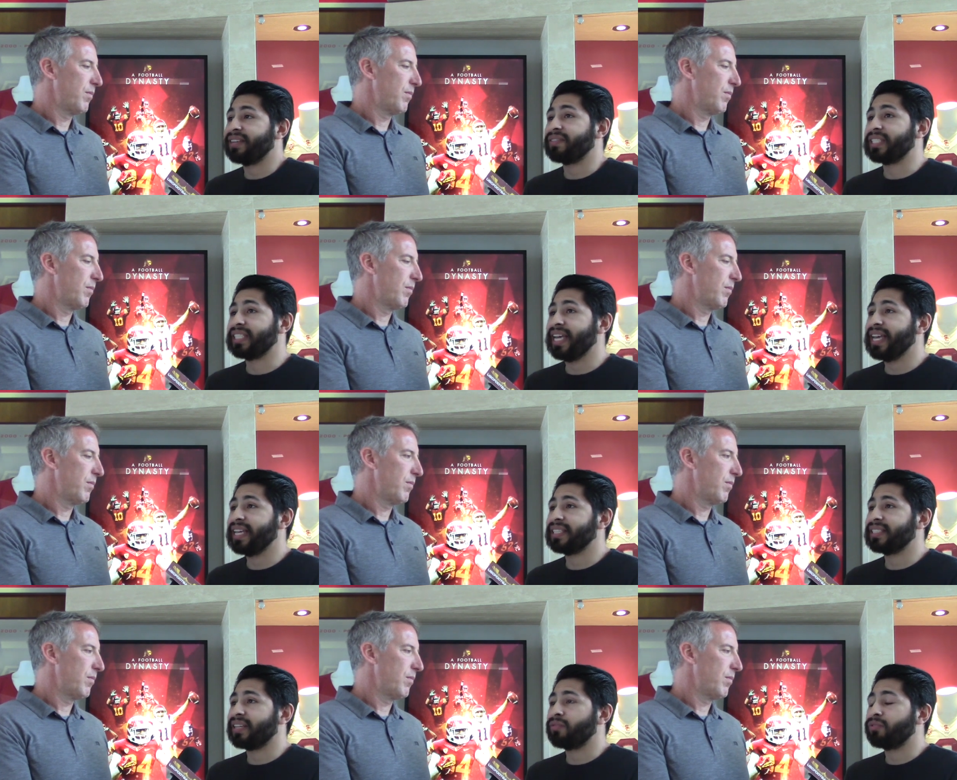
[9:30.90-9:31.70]
Speaker 1: seven
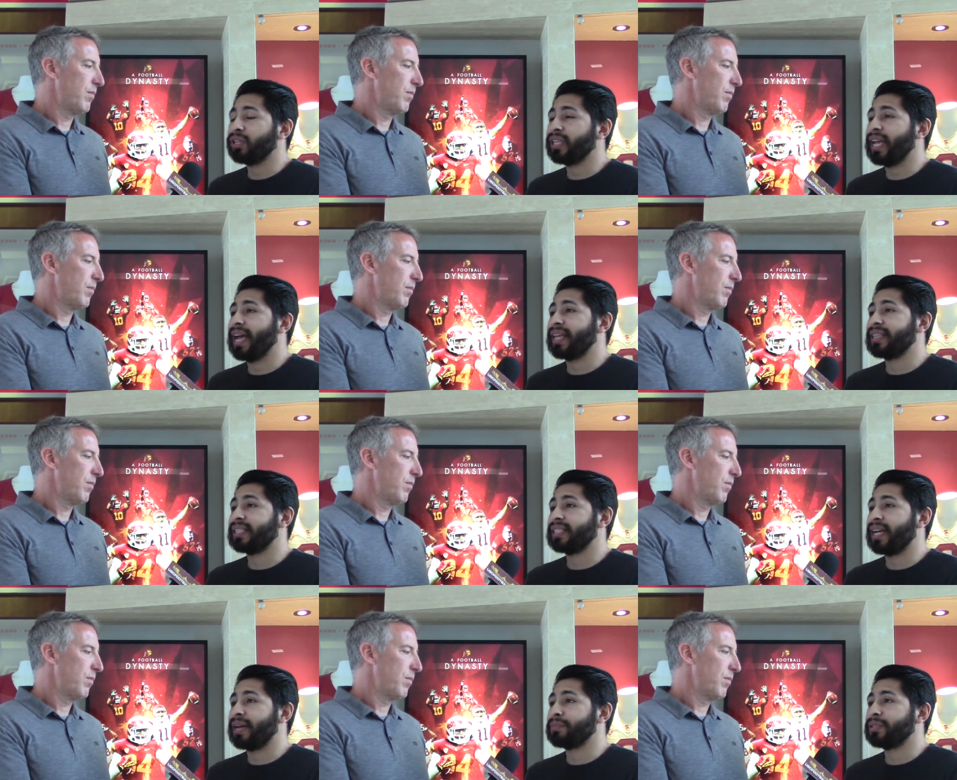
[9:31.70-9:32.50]
days, they've really had
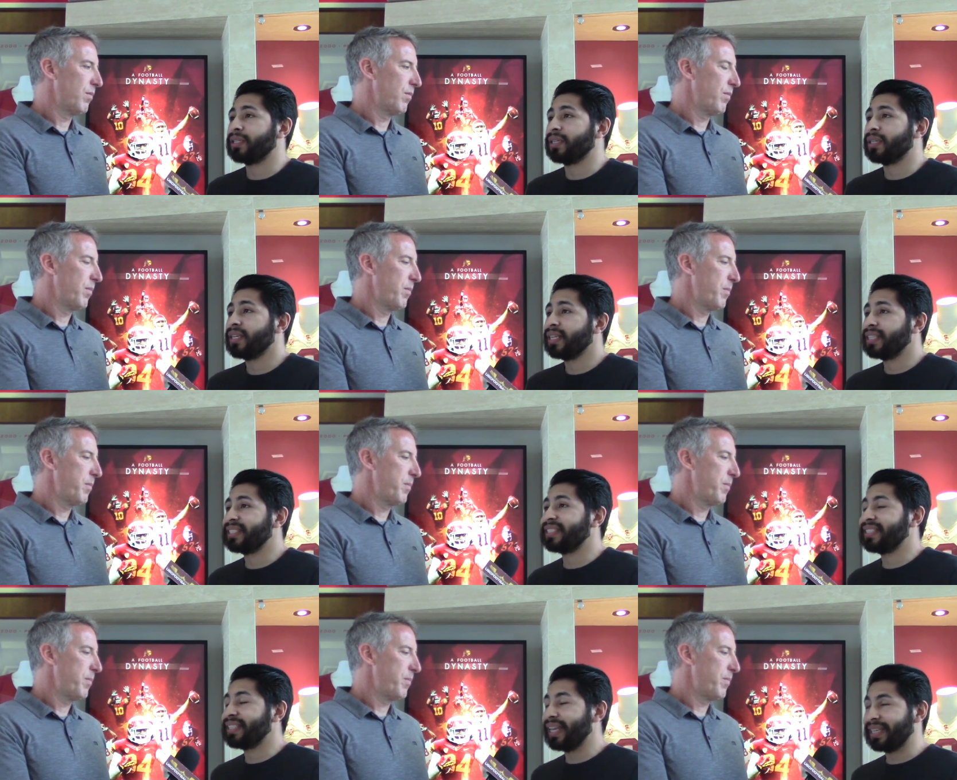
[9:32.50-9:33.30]
the time to
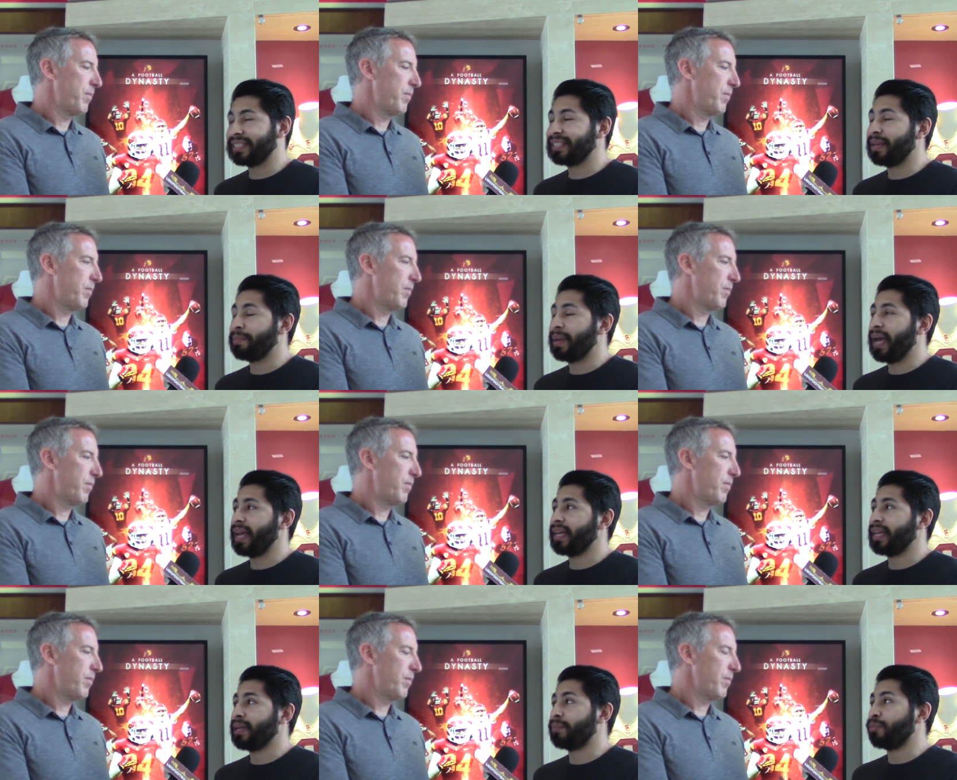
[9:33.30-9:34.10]
take a step
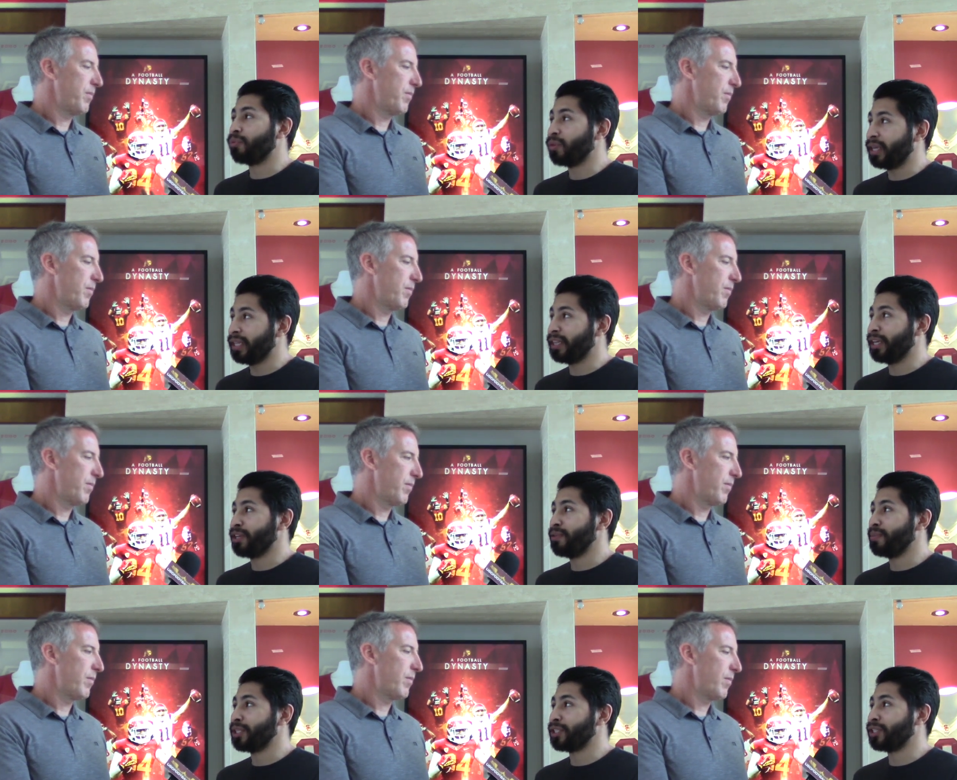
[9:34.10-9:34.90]
back and breathe,
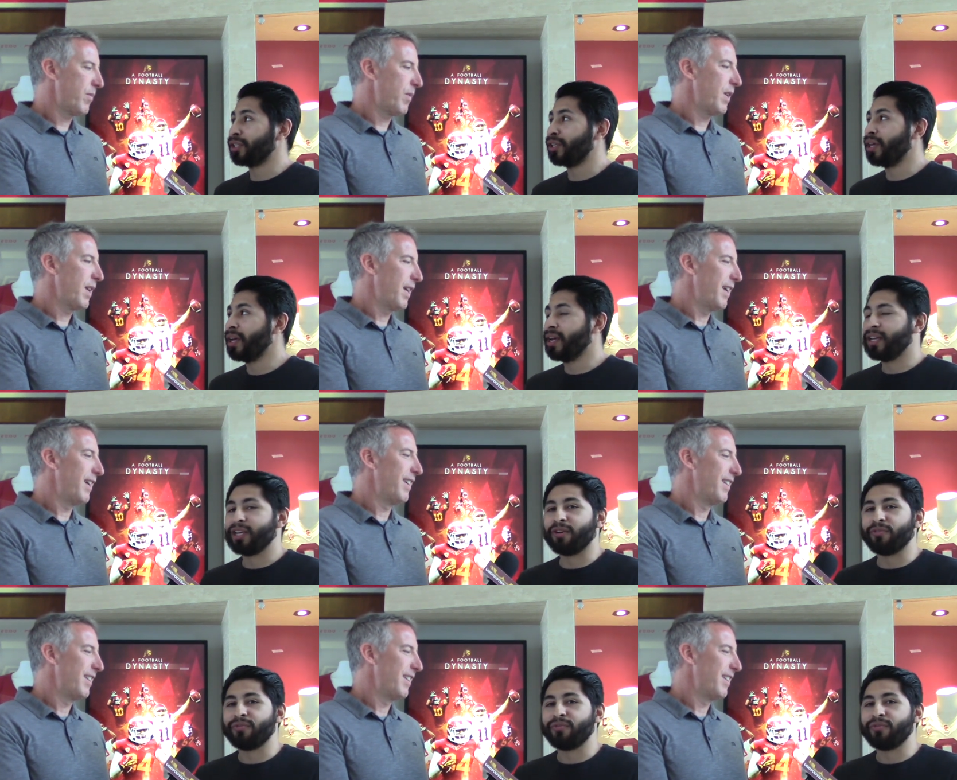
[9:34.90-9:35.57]
like you mentioned, yeah. you know,